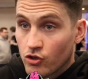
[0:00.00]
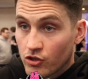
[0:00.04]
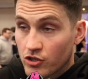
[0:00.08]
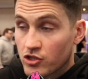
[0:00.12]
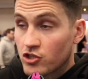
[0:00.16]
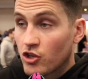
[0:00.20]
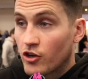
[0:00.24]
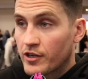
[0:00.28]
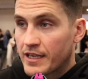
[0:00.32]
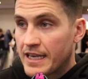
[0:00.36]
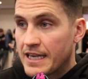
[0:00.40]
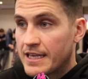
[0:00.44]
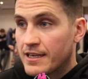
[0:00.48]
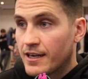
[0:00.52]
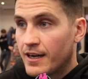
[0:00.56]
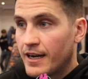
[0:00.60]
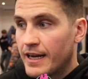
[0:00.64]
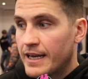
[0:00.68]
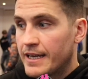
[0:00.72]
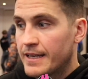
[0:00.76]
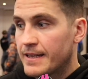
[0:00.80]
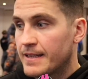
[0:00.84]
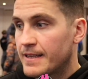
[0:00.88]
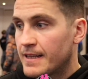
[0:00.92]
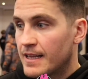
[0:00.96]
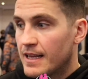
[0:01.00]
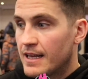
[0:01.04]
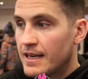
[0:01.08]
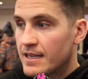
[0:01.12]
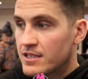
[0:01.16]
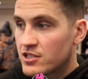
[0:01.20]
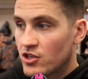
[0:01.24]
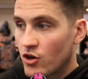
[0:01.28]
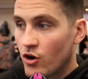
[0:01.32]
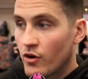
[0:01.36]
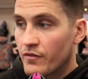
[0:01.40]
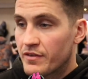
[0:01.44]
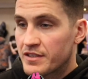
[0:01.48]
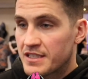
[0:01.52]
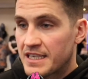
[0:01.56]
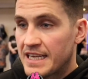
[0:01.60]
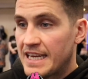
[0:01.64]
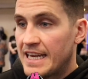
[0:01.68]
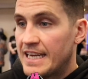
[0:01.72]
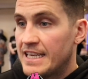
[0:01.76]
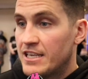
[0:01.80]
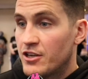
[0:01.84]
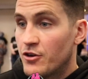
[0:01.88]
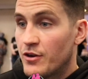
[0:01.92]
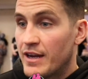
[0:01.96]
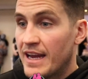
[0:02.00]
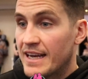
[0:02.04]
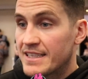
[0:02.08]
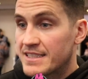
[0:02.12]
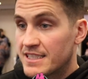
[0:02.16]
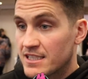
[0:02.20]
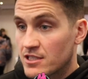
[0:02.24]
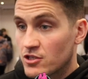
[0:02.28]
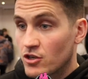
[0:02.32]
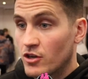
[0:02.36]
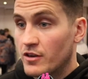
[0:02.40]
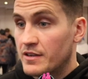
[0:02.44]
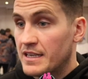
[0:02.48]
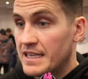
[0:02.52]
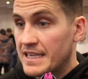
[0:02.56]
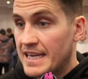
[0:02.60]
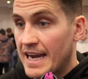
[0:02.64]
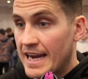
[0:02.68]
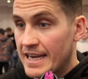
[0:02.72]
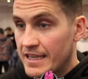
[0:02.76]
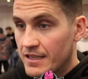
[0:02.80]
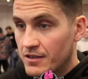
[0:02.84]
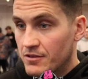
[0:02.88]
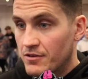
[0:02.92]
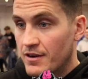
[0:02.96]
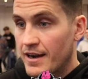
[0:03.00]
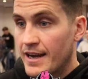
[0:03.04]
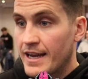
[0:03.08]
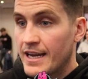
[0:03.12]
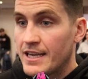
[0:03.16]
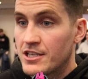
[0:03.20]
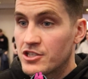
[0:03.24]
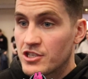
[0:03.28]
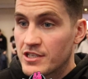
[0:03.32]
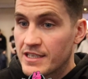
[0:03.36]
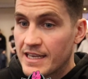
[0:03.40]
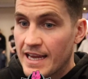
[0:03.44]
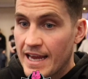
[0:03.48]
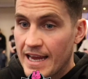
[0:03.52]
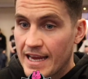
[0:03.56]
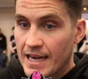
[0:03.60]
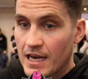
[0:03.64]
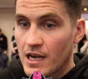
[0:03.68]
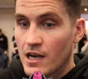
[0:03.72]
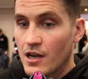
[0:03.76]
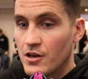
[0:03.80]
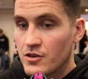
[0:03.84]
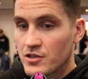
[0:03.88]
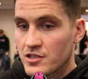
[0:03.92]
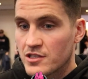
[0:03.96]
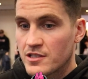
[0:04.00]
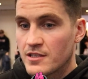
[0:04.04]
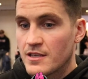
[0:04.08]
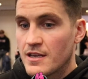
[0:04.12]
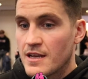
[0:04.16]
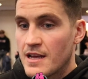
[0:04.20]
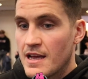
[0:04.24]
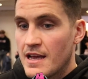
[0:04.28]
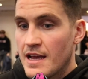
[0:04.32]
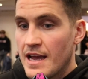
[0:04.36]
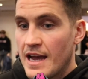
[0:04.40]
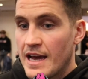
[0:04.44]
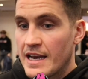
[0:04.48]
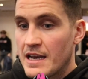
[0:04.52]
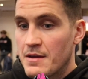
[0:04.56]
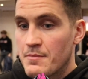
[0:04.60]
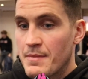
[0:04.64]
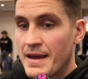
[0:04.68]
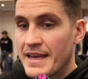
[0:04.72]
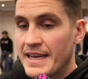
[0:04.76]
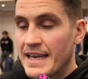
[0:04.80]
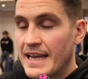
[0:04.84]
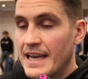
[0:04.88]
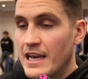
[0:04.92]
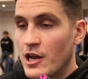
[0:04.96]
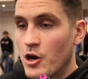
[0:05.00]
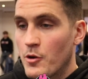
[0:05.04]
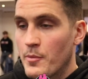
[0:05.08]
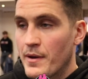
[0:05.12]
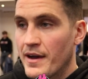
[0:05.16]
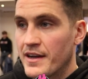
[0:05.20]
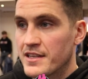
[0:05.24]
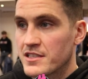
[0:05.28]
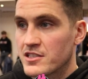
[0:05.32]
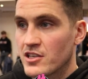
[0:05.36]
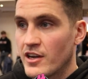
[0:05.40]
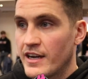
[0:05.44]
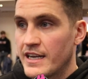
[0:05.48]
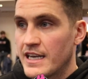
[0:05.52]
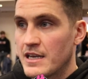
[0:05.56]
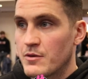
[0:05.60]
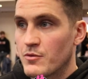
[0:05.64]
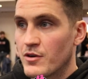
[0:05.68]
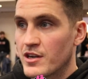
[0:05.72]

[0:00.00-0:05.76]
stocky guy. So obviously he knew he had to sort of negate the range and get in close, and it made it a little bit untidy.